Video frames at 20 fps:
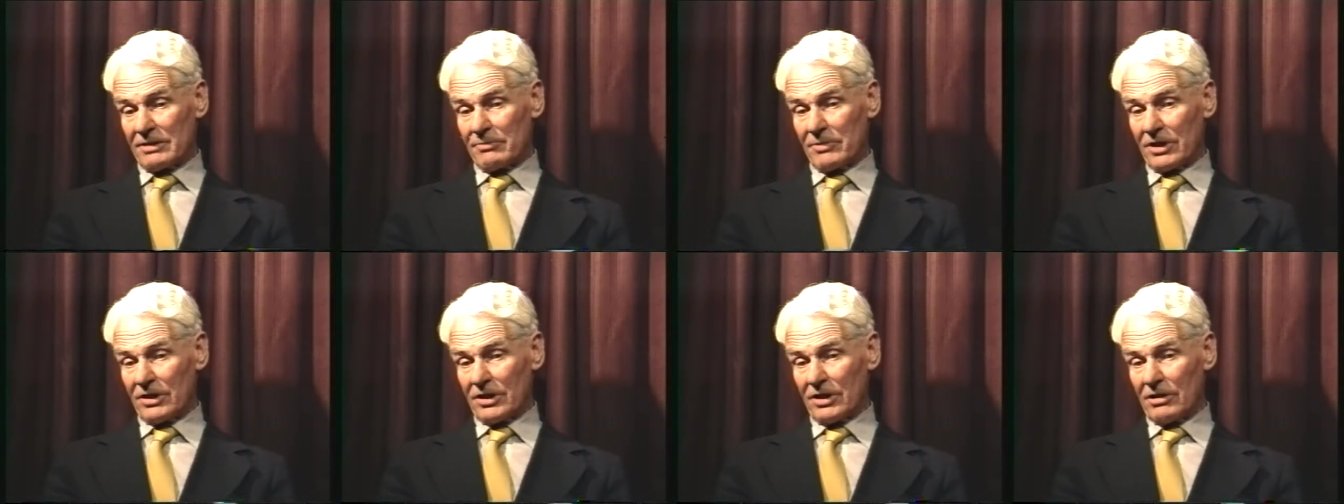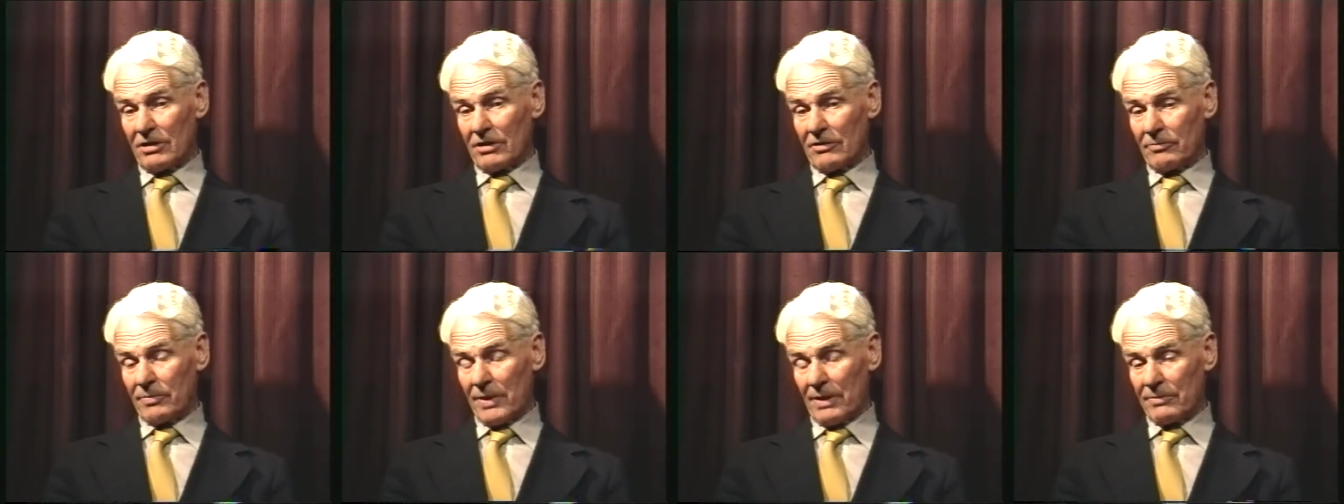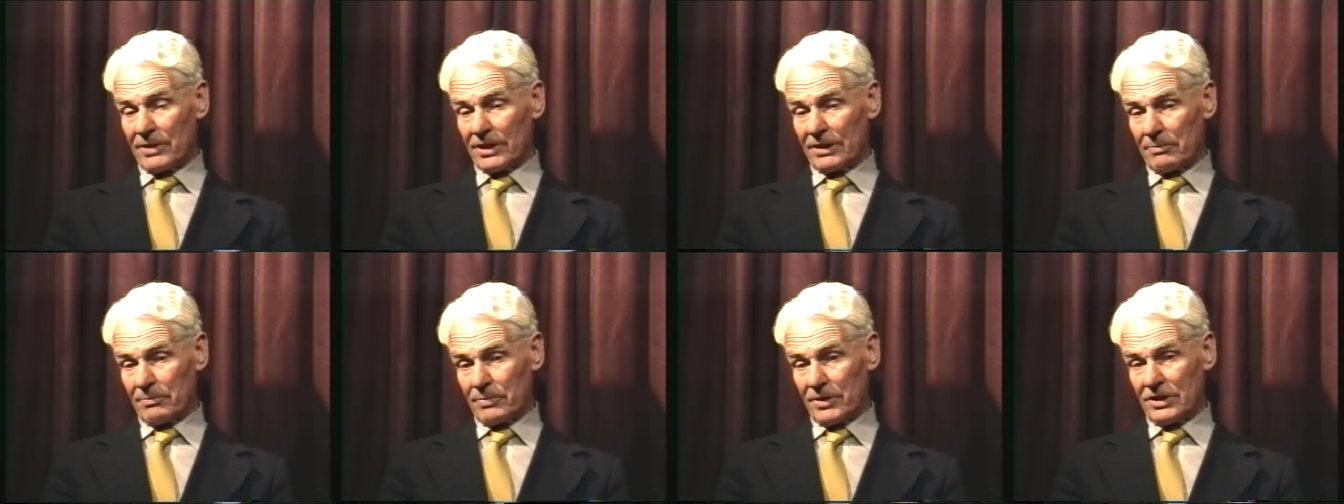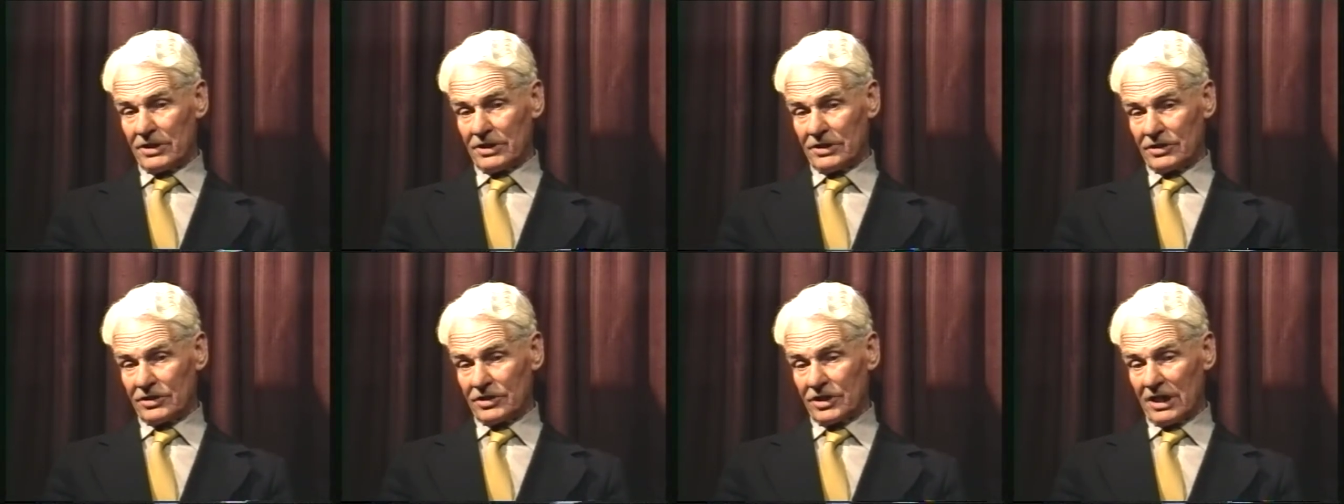I mean, the whole of public
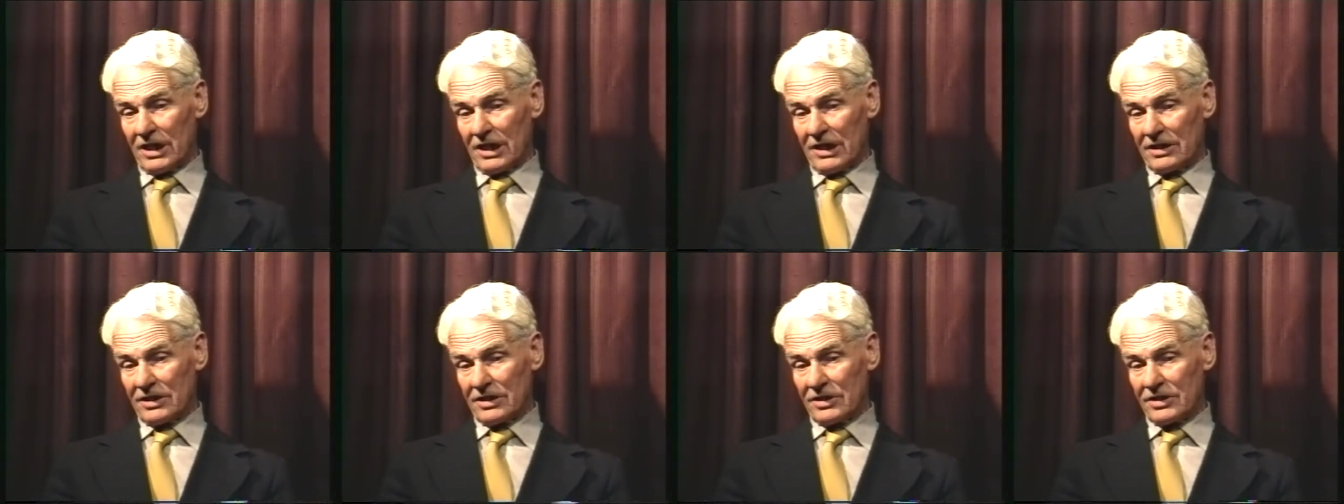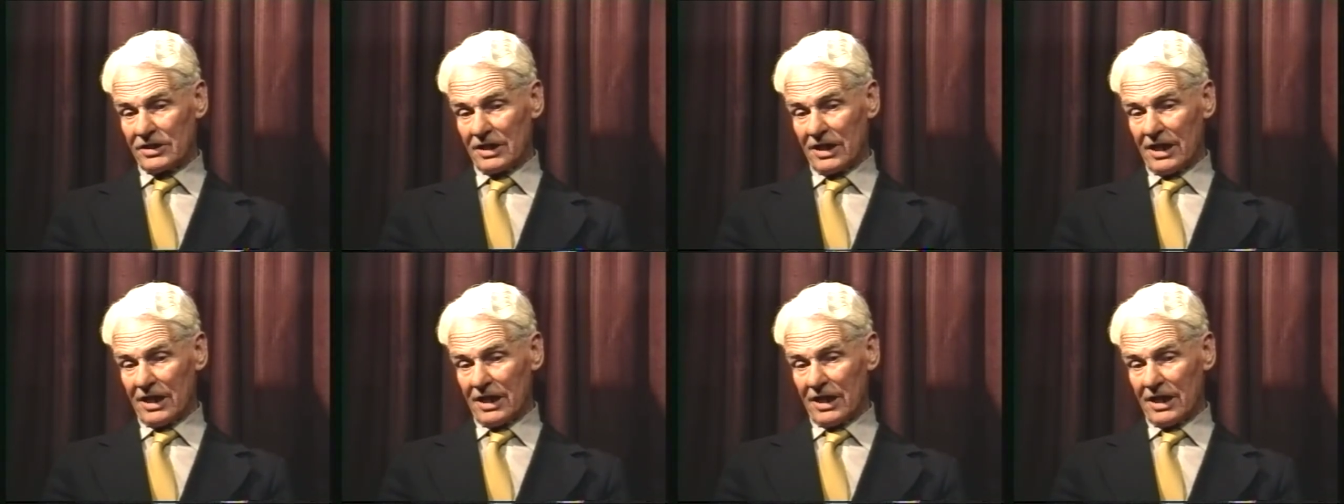opinion changed,